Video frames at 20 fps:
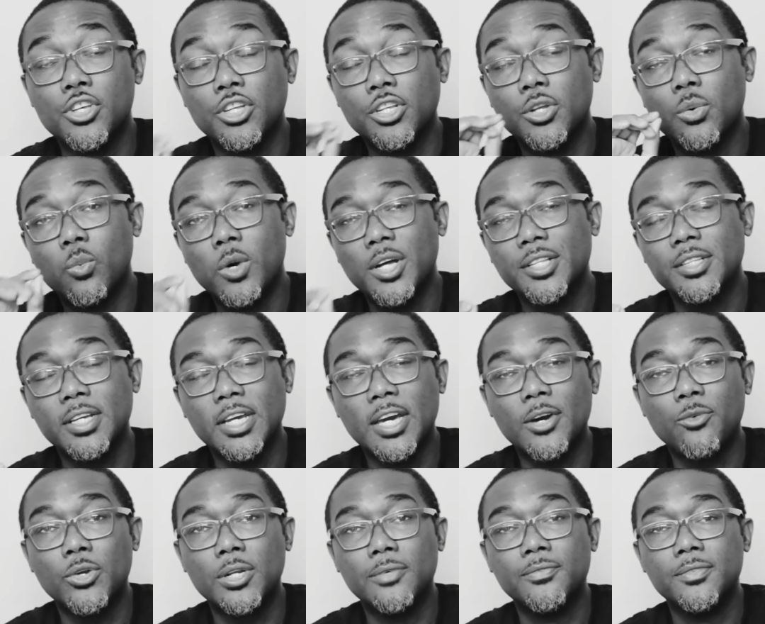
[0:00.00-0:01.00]
the one thing I
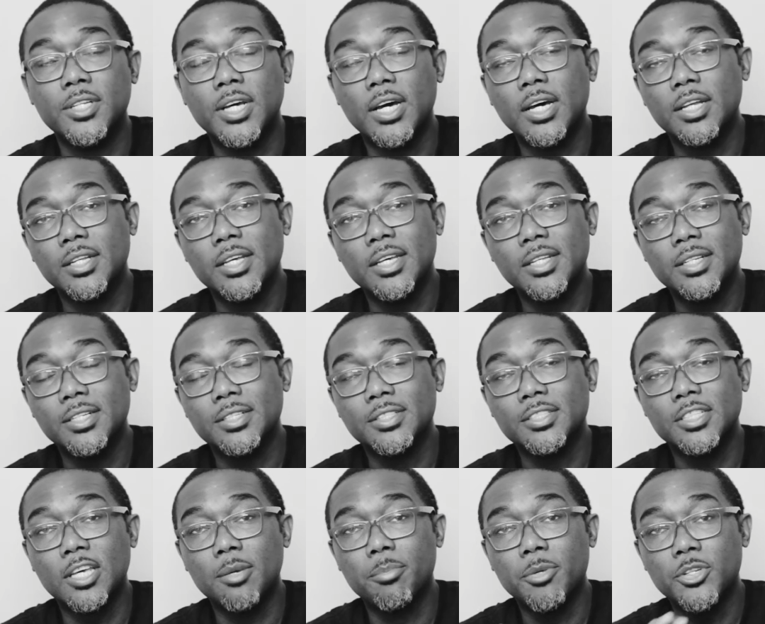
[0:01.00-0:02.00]
would have done in
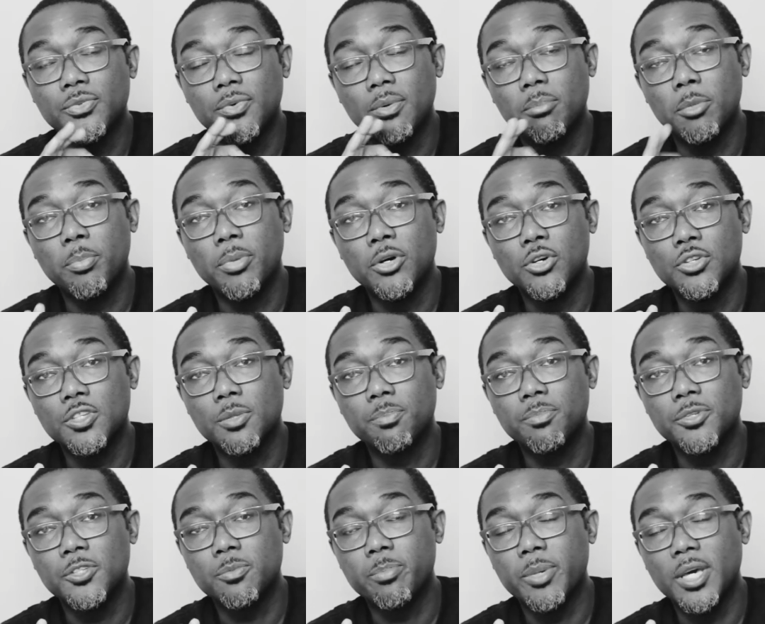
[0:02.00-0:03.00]
this image from a posing
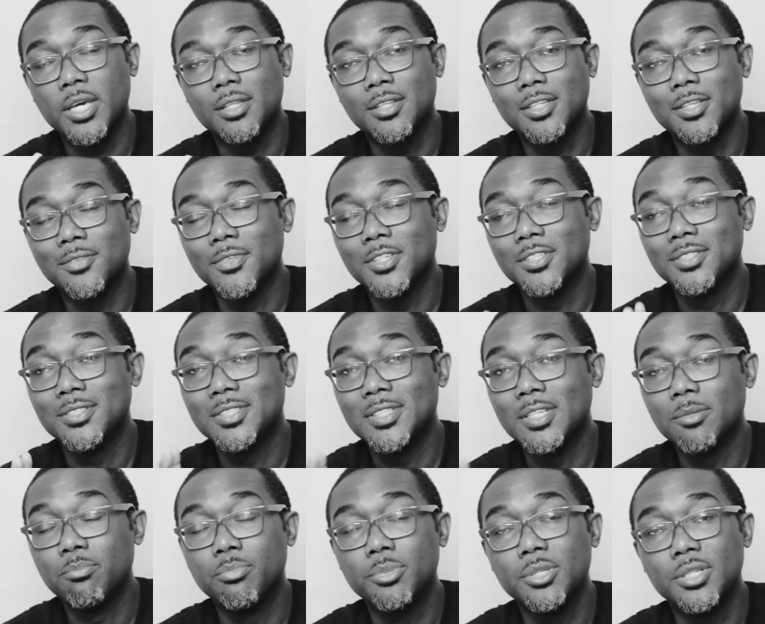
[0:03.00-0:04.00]
perspective is
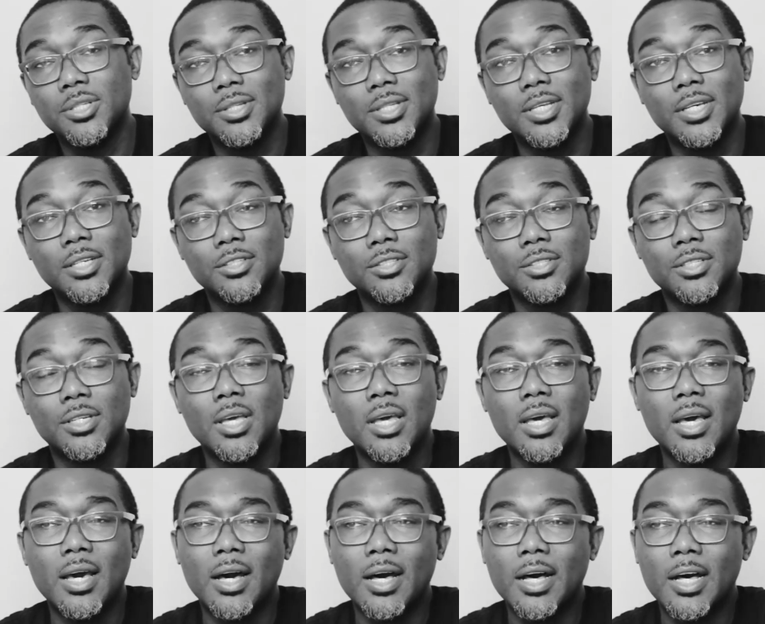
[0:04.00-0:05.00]
simply this.
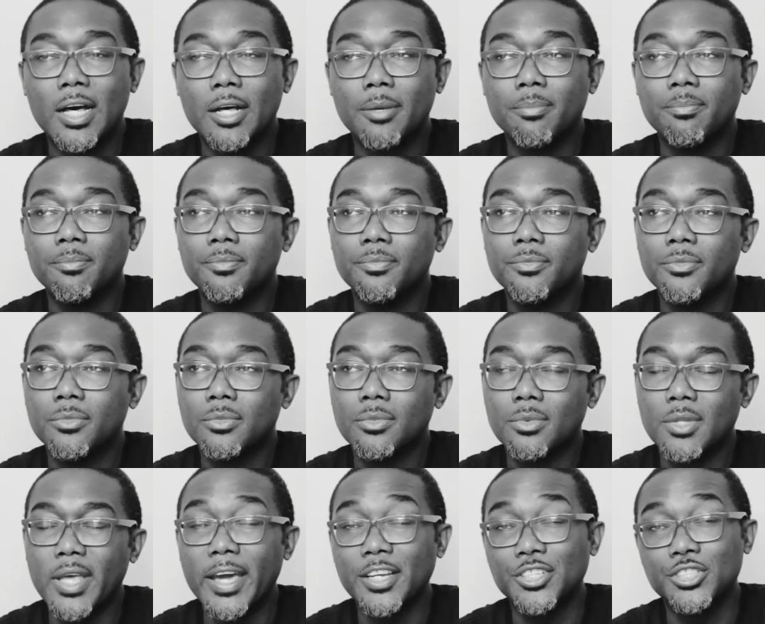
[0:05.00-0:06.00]

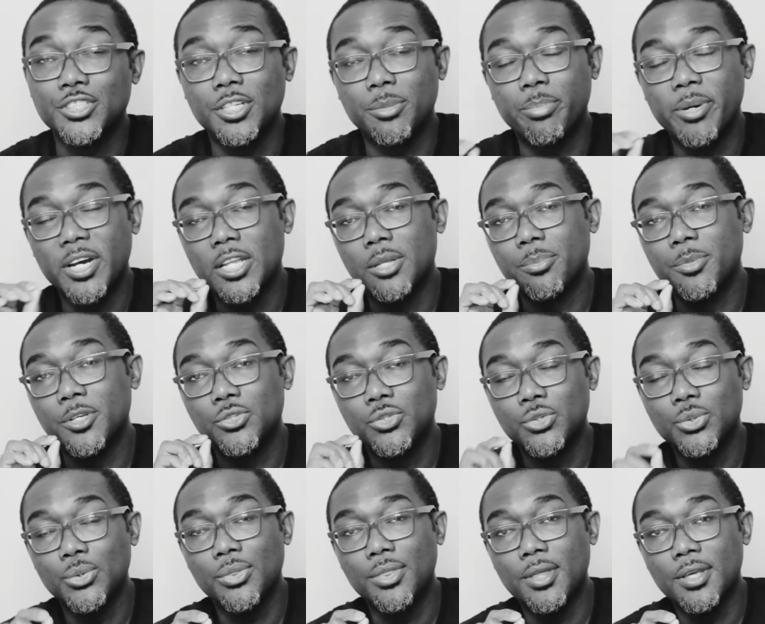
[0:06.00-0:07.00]
Actually, there'd probably been
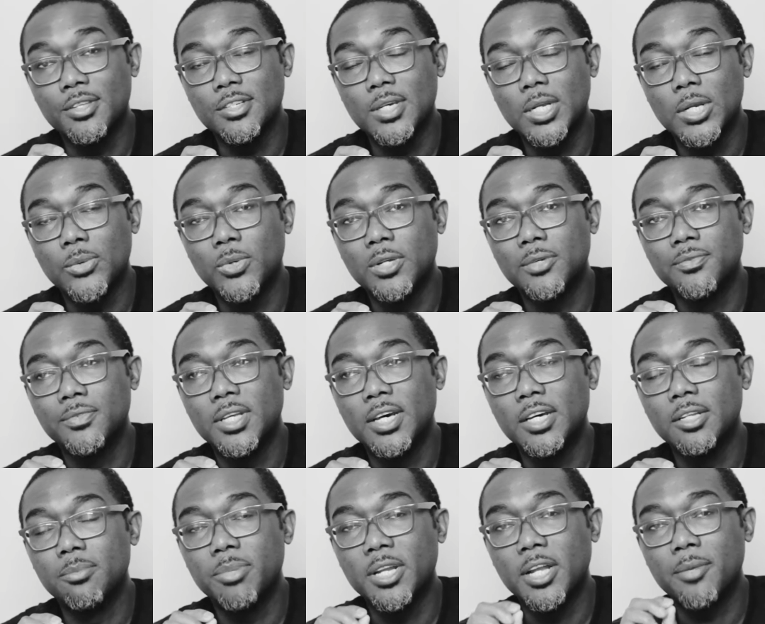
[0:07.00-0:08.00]
two things that I would have
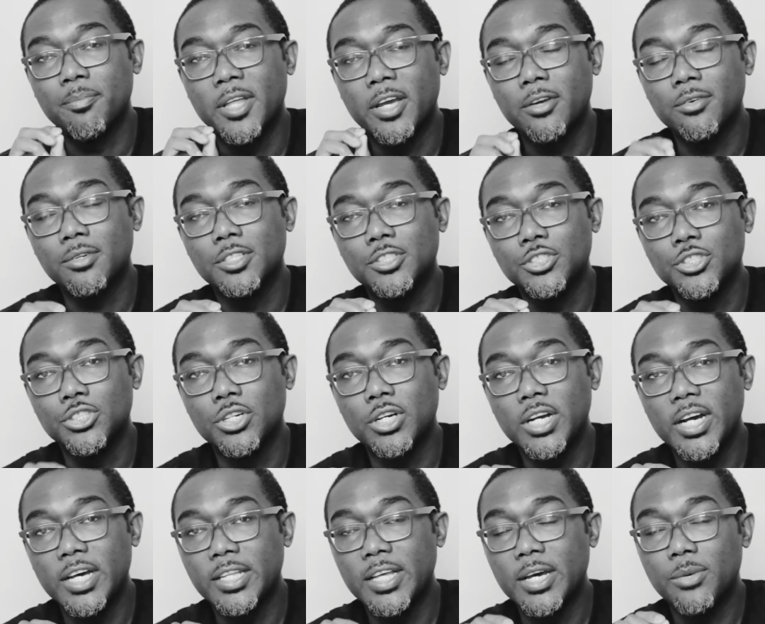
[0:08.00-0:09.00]
done, but I'm not really sure
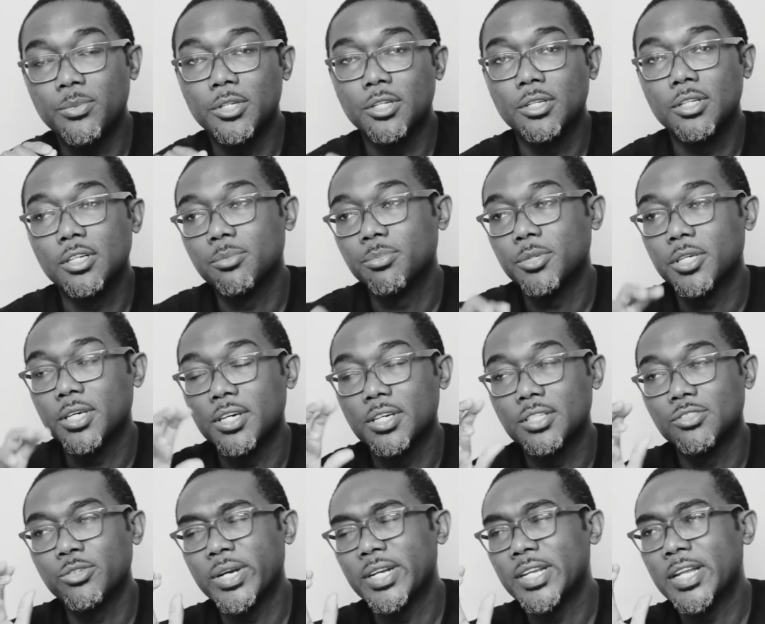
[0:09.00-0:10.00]
how that would have looked
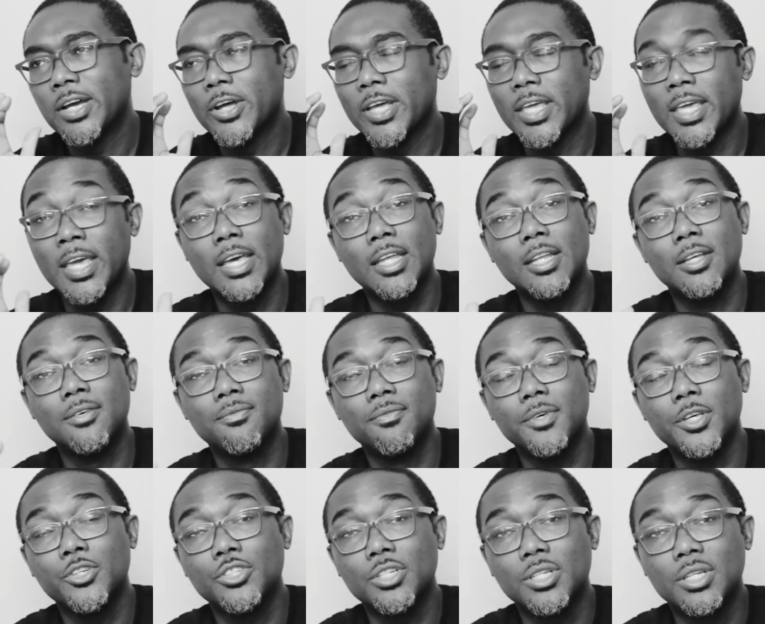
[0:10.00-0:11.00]
because right now I can't
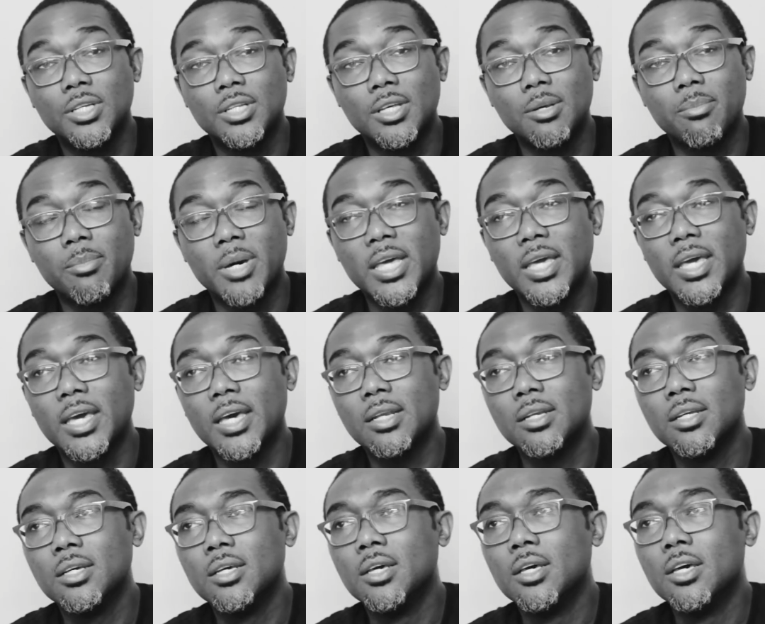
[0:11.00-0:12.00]
envision it in my
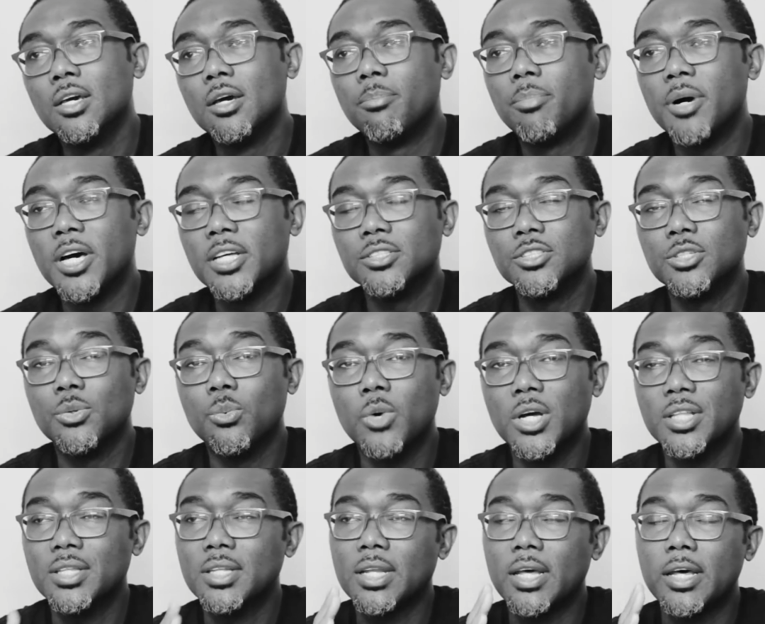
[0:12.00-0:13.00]
head. But the
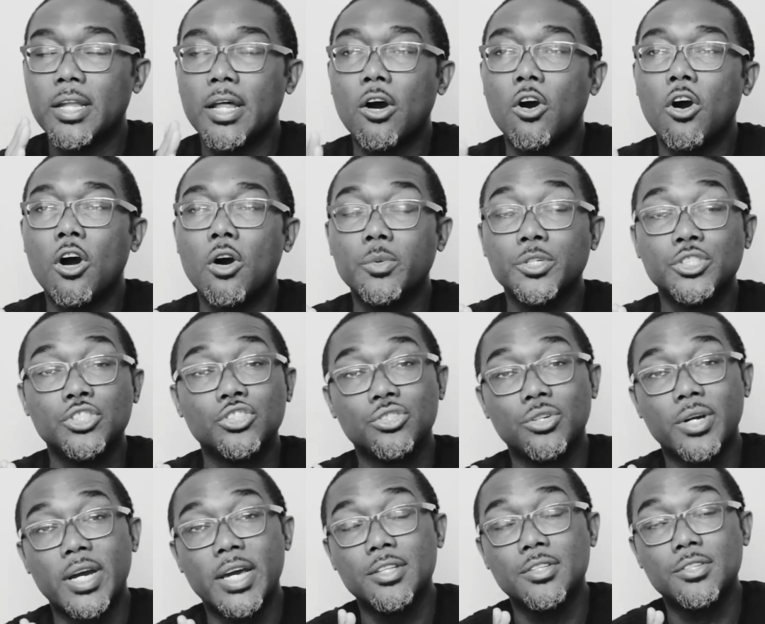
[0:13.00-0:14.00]
one thing that I always
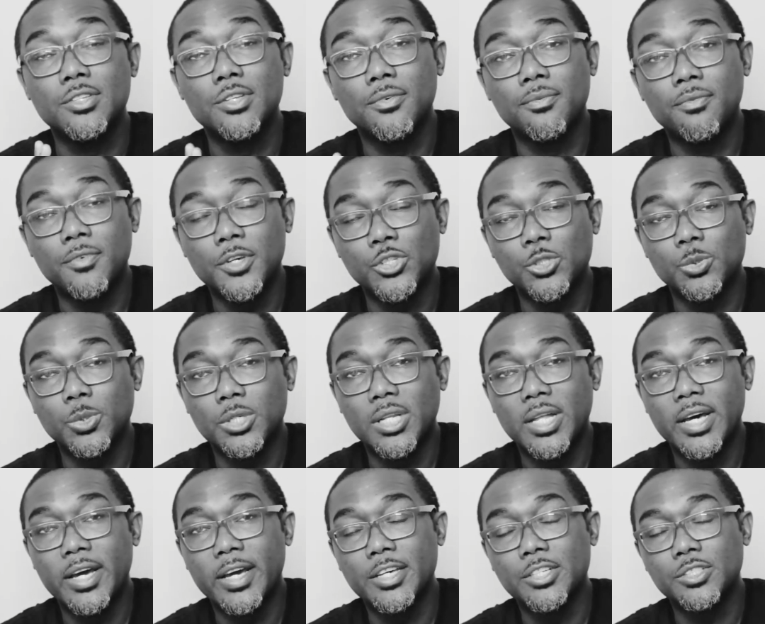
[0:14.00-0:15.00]
try to
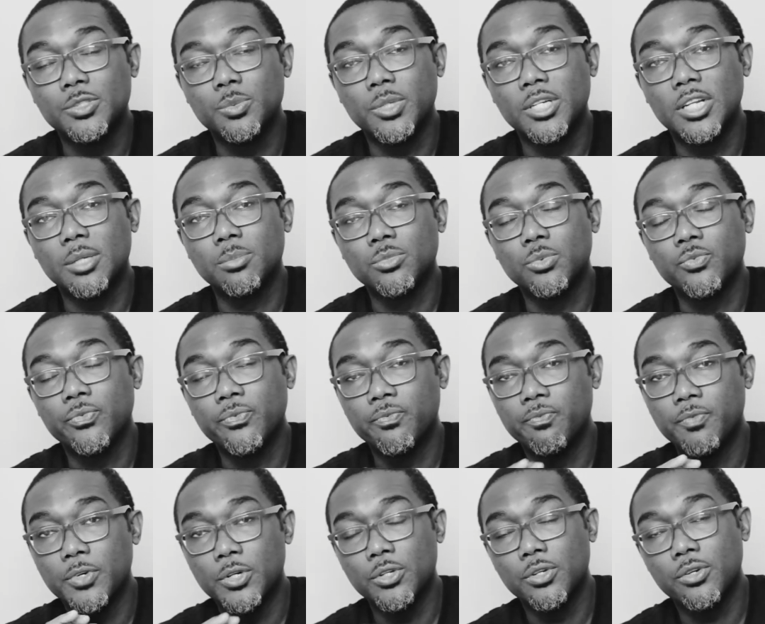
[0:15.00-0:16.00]
visualize when I'm
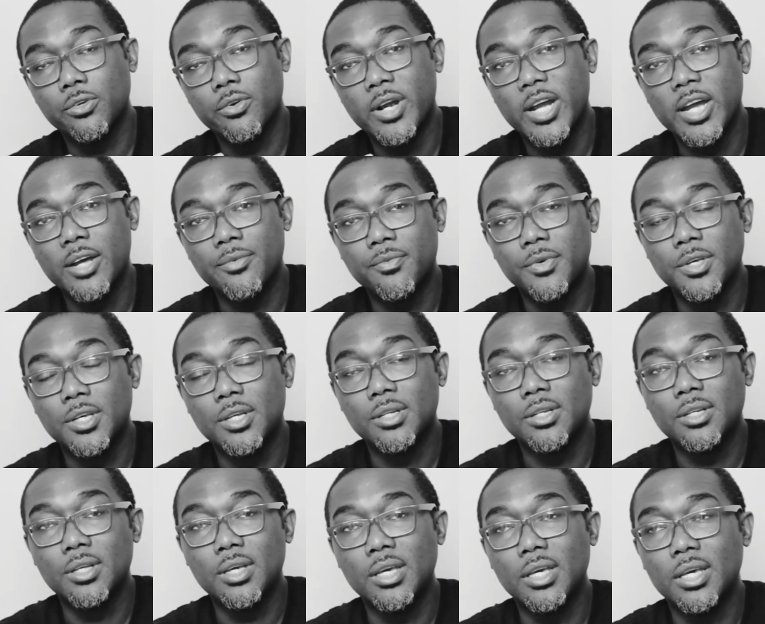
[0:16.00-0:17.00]

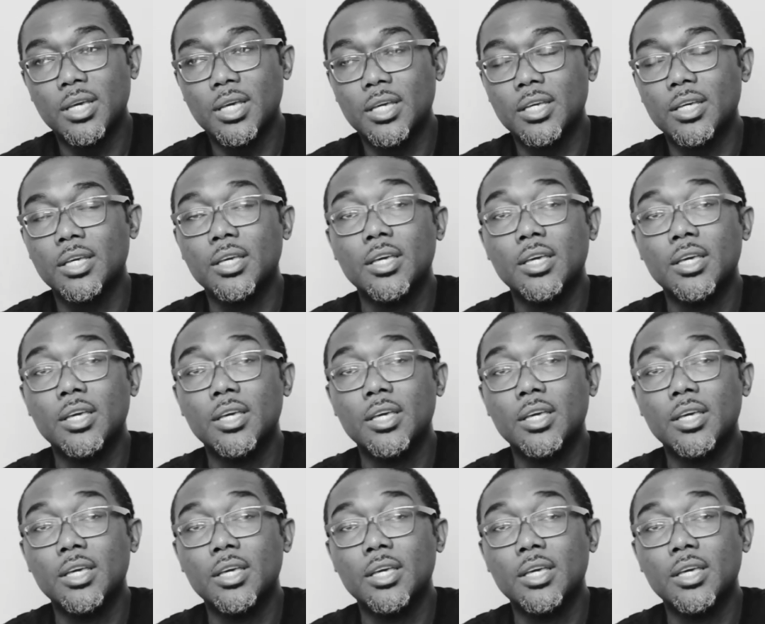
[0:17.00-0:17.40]
photographing a